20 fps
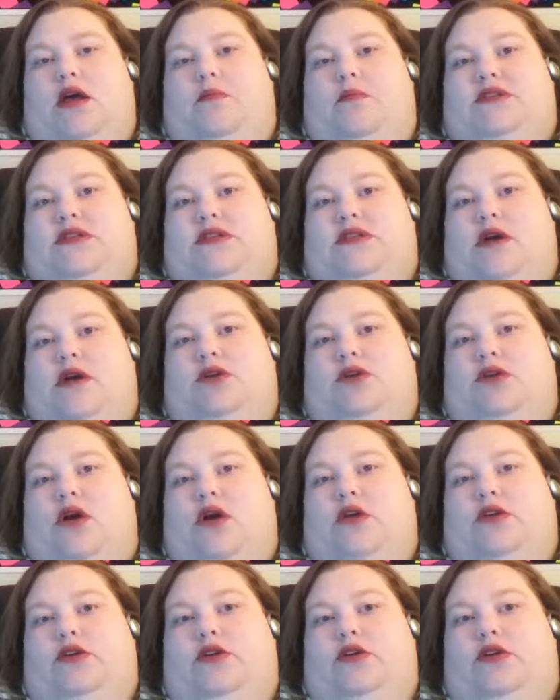tell your
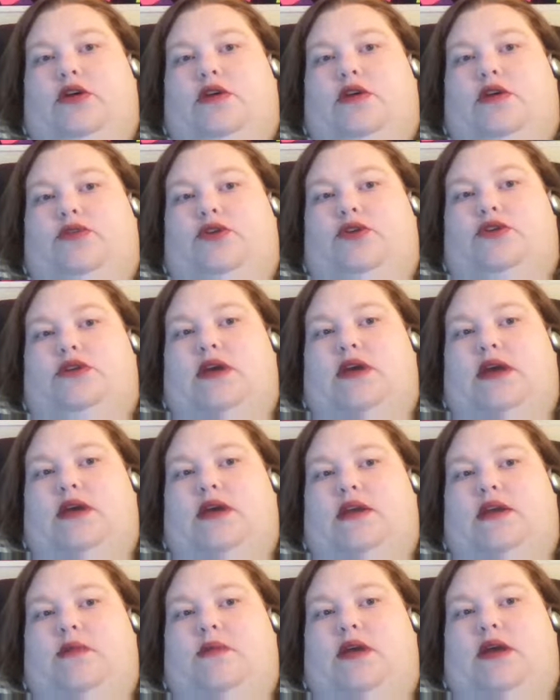doctor if you take
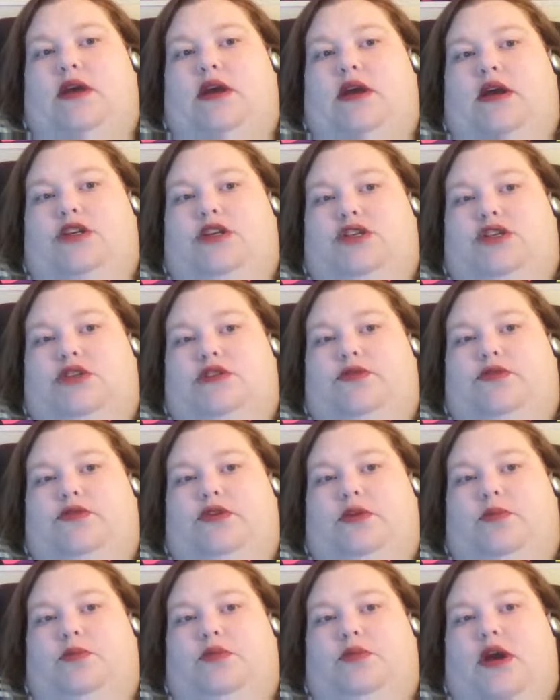any medications for
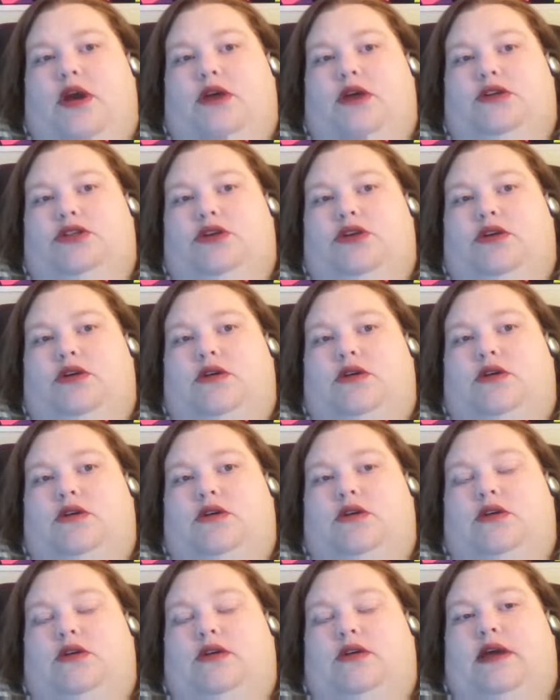
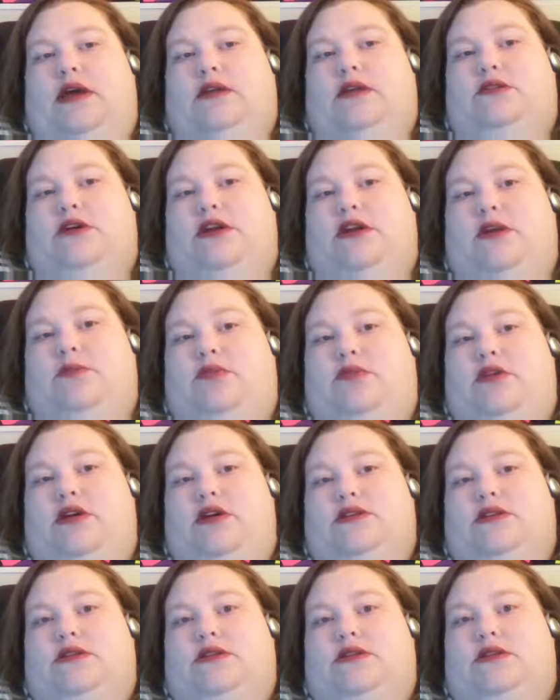depression, any
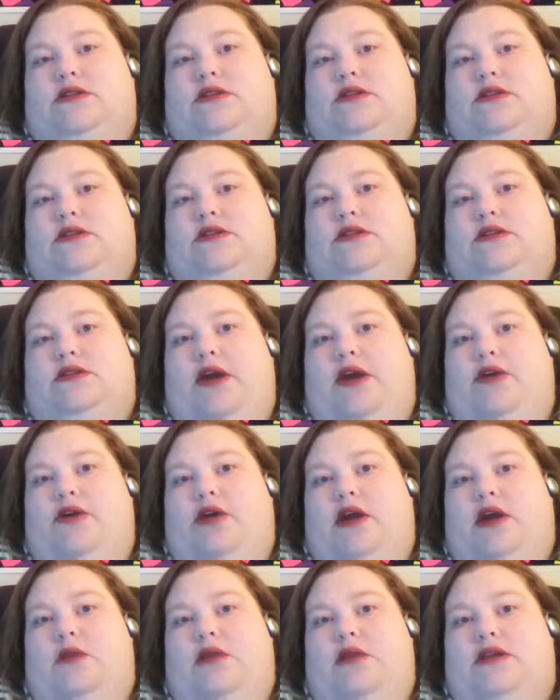antidepressants, any
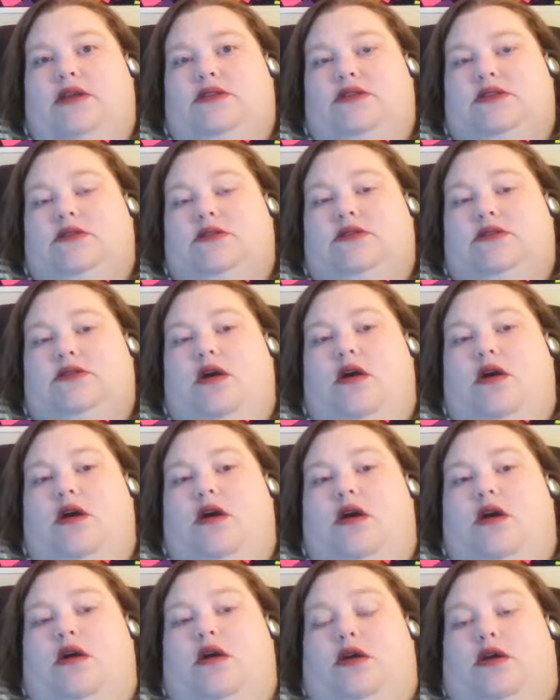migraine medicines,
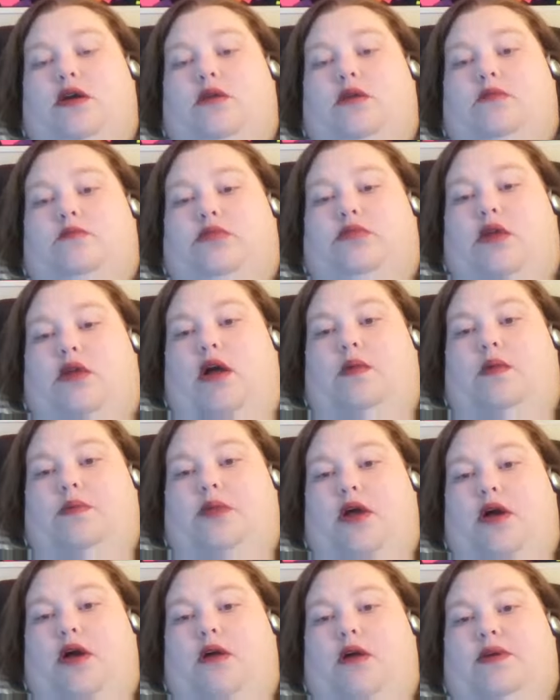and blah, blah,
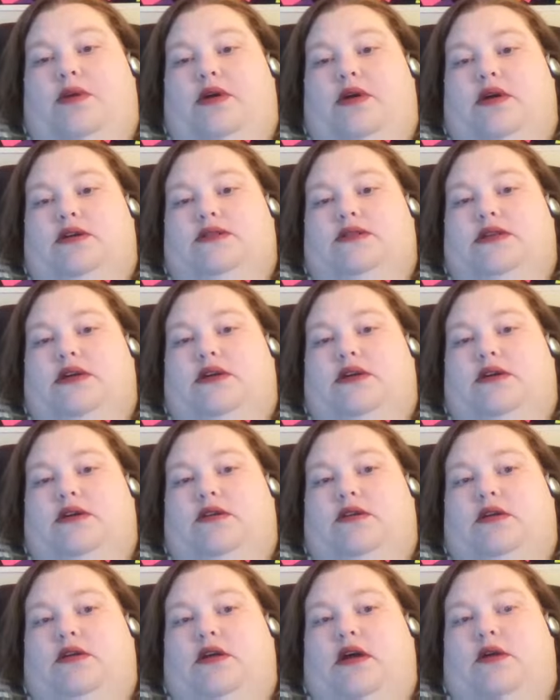blah, because it
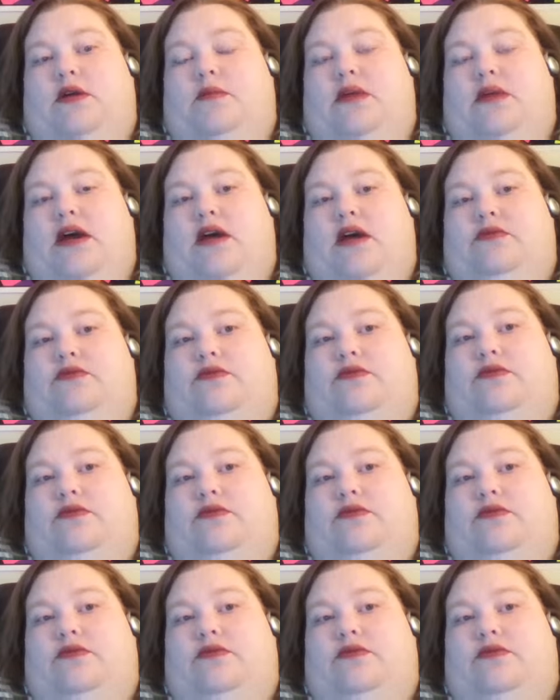could um, have